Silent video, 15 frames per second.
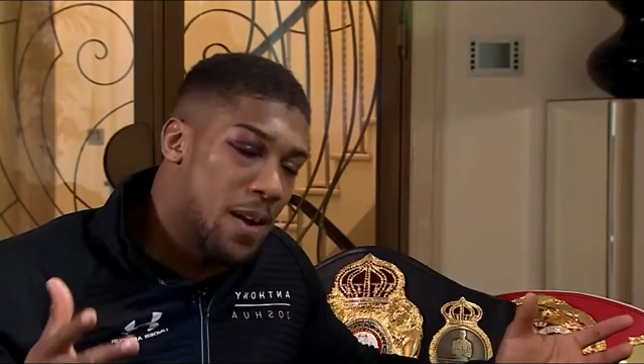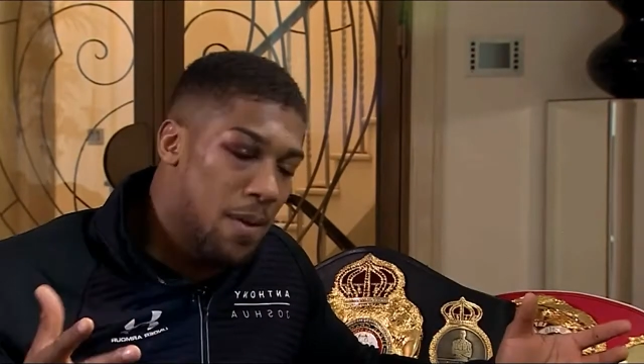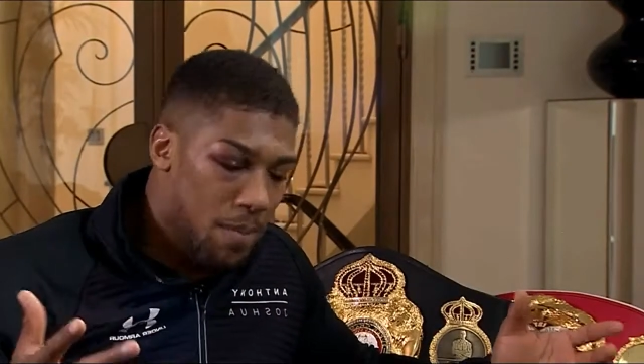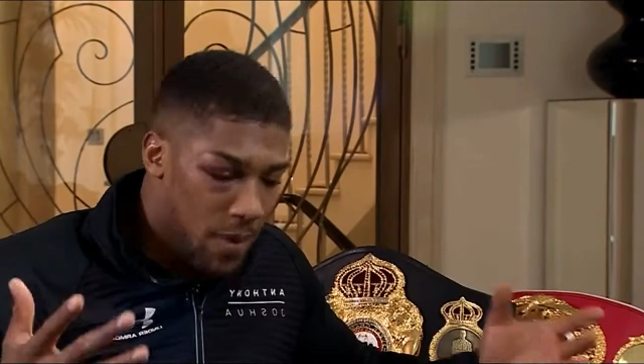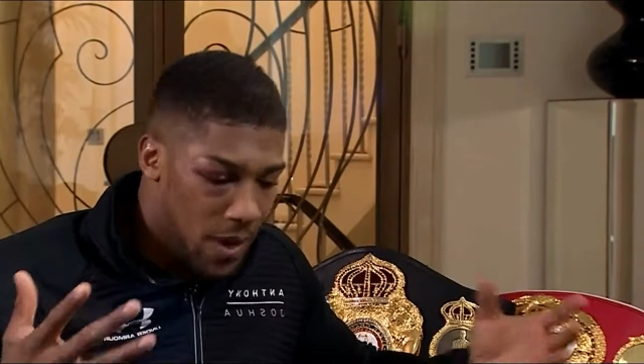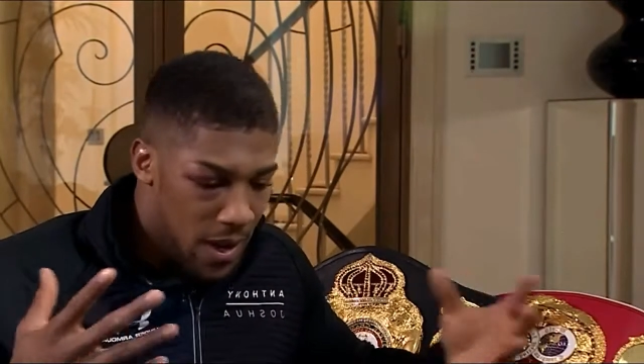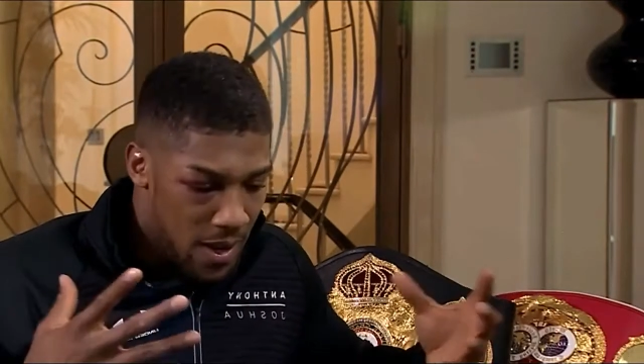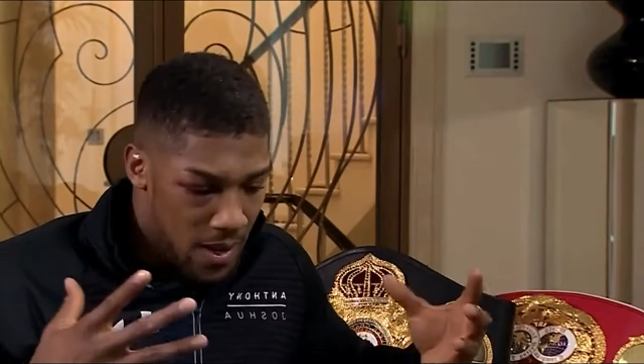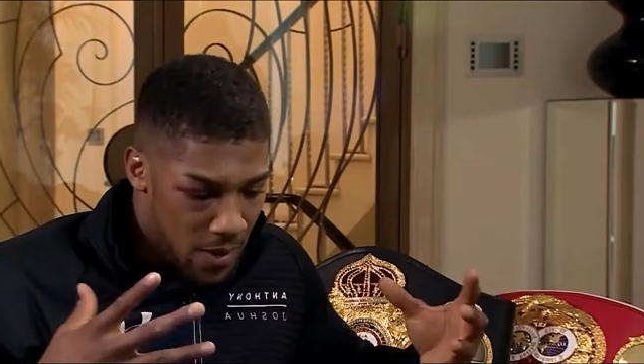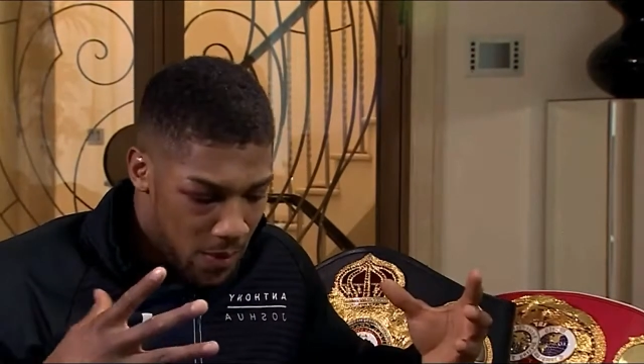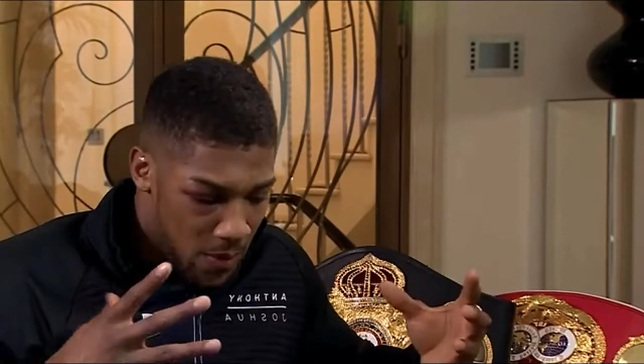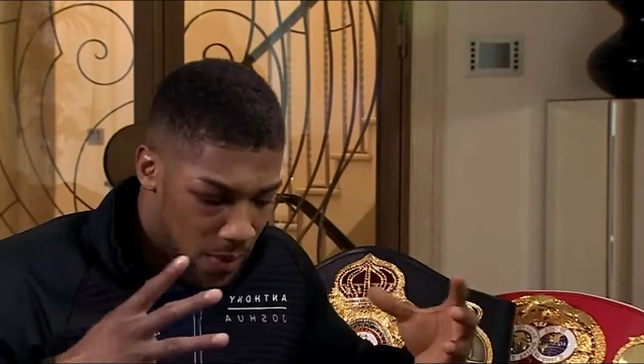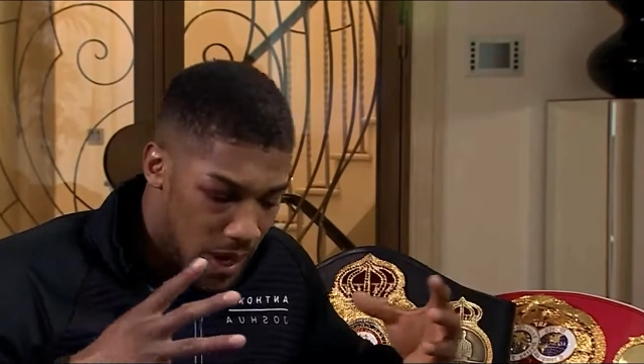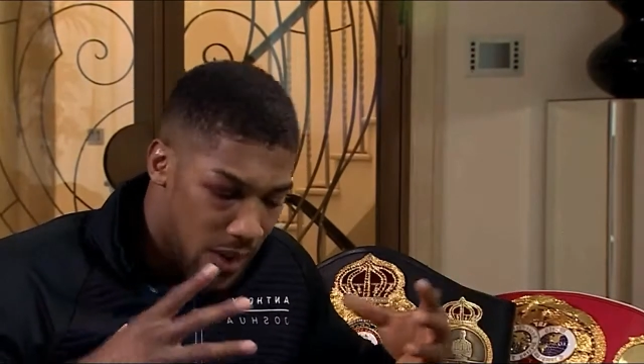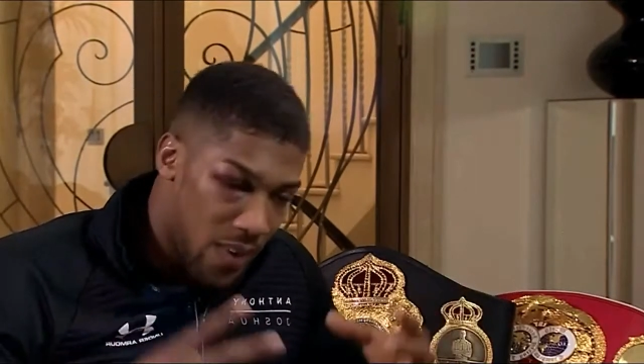but
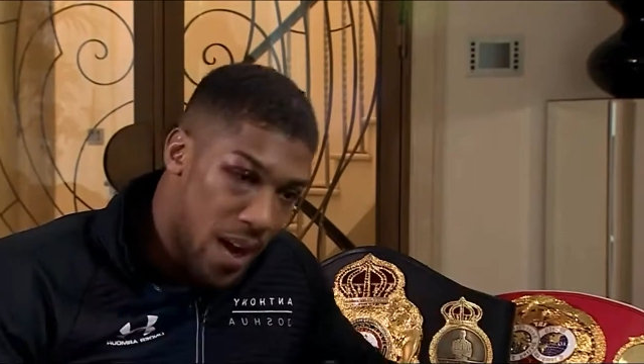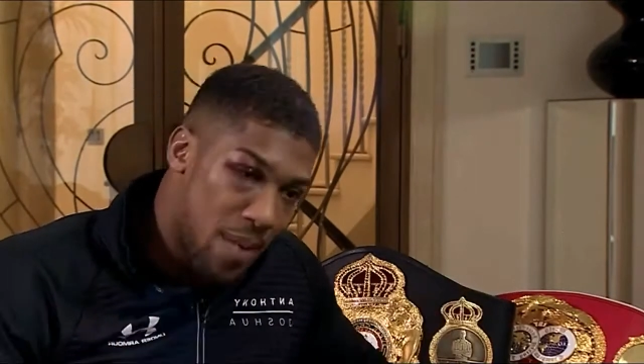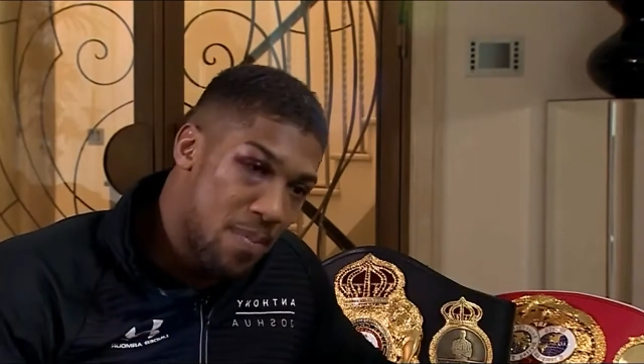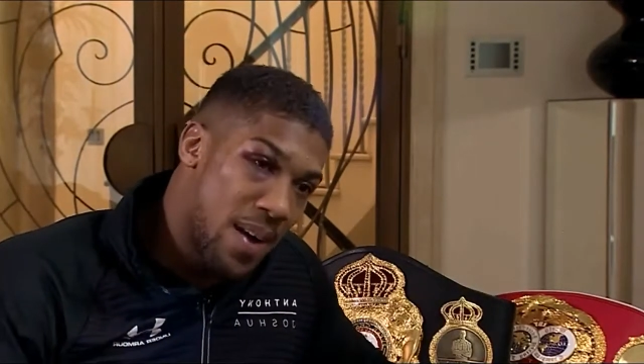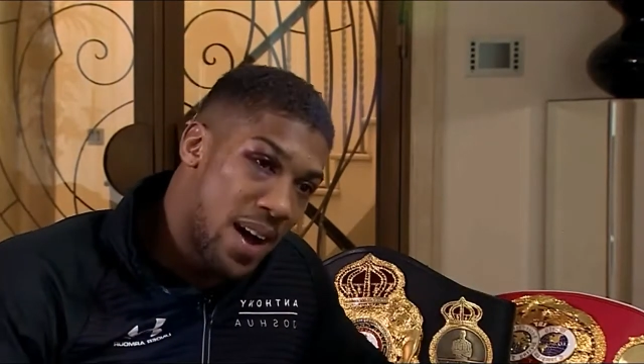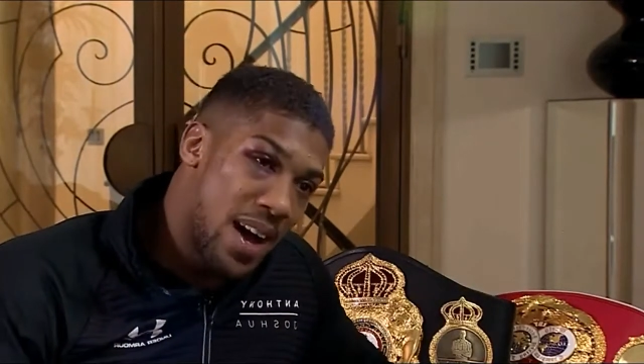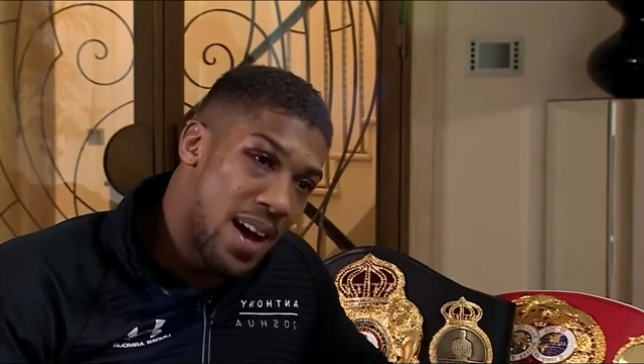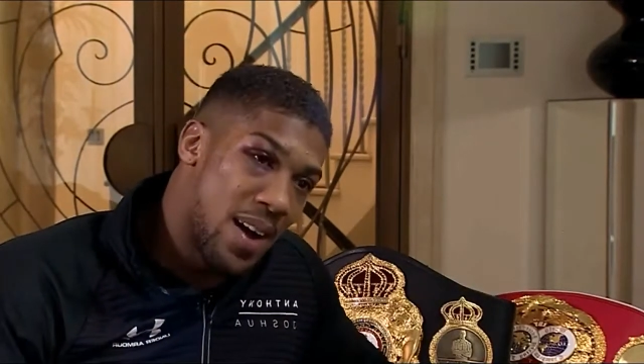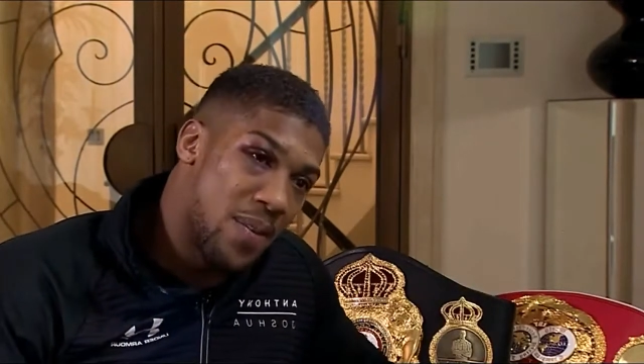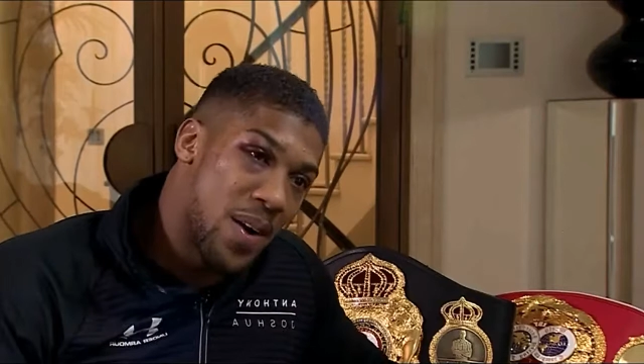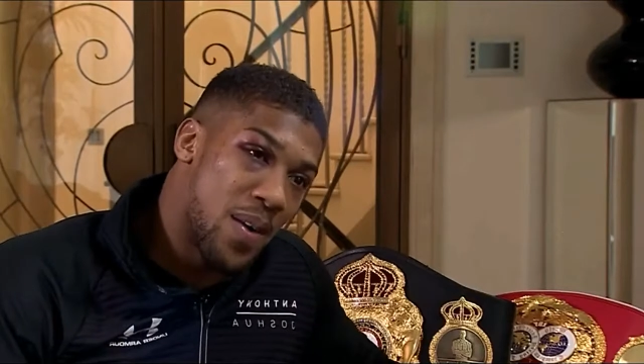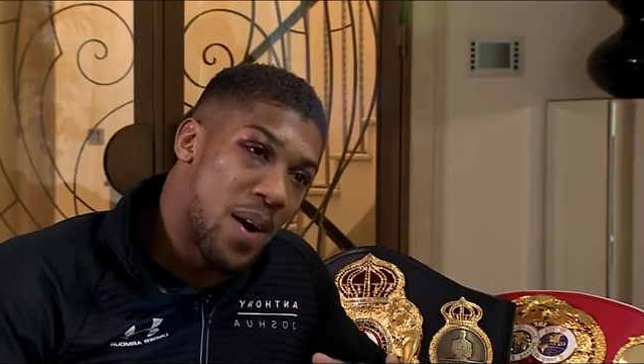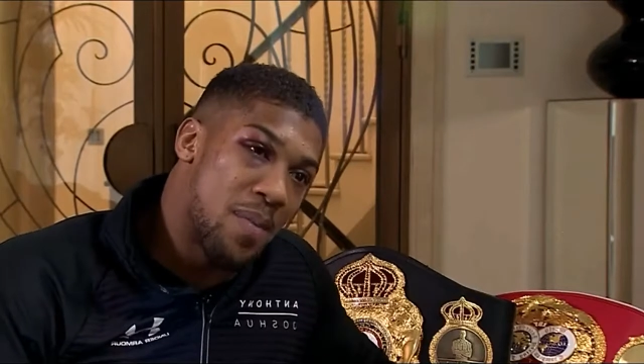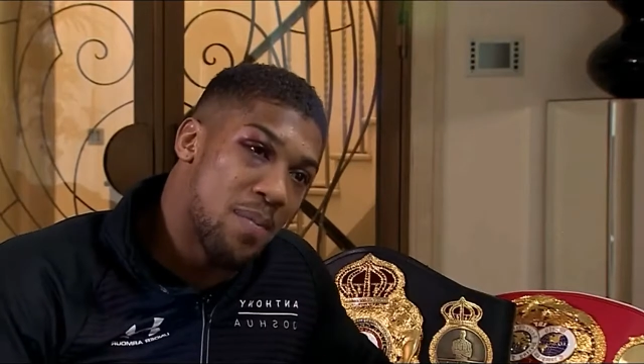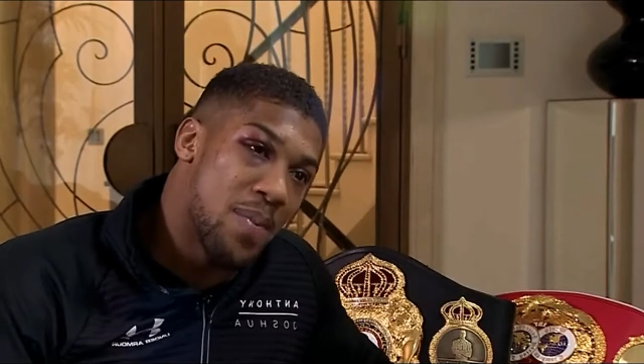where I'm at and
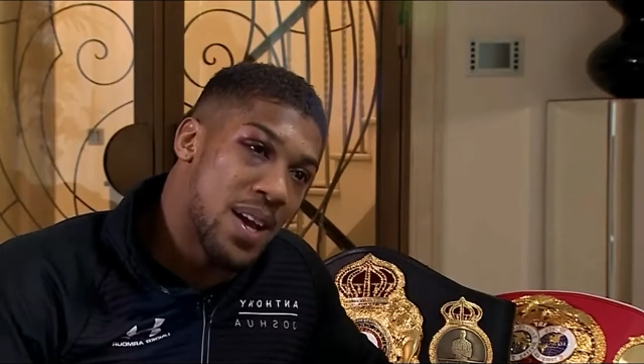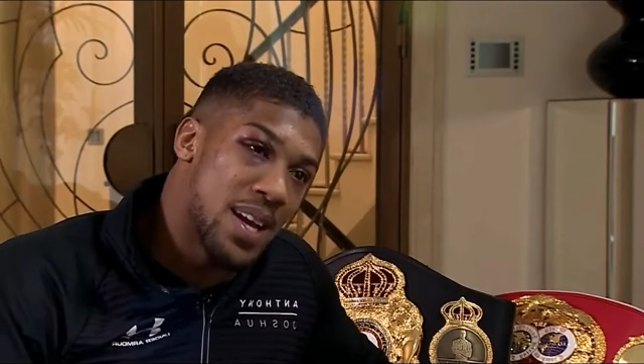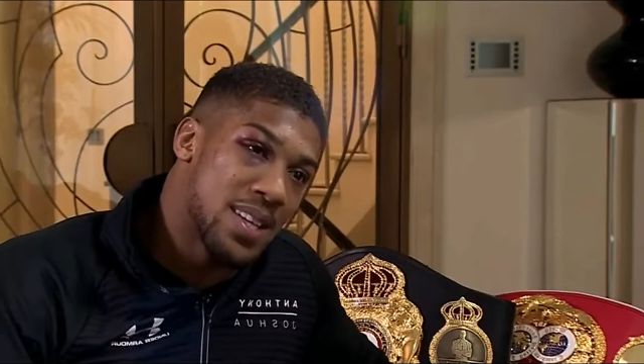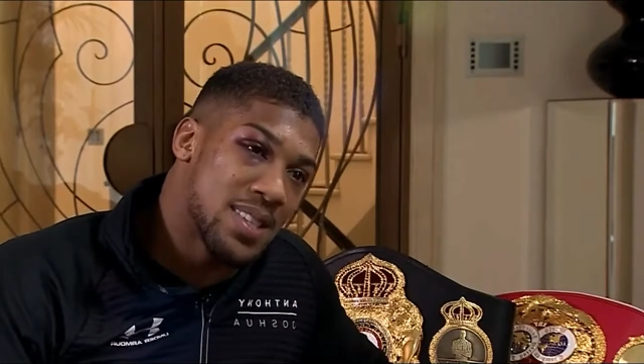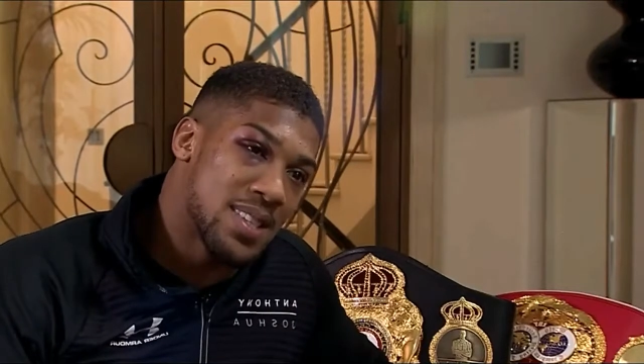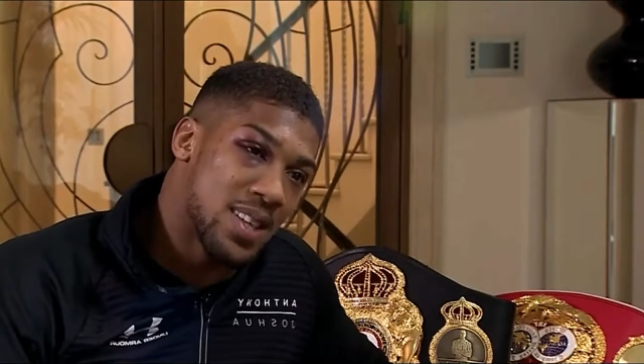where I'm based,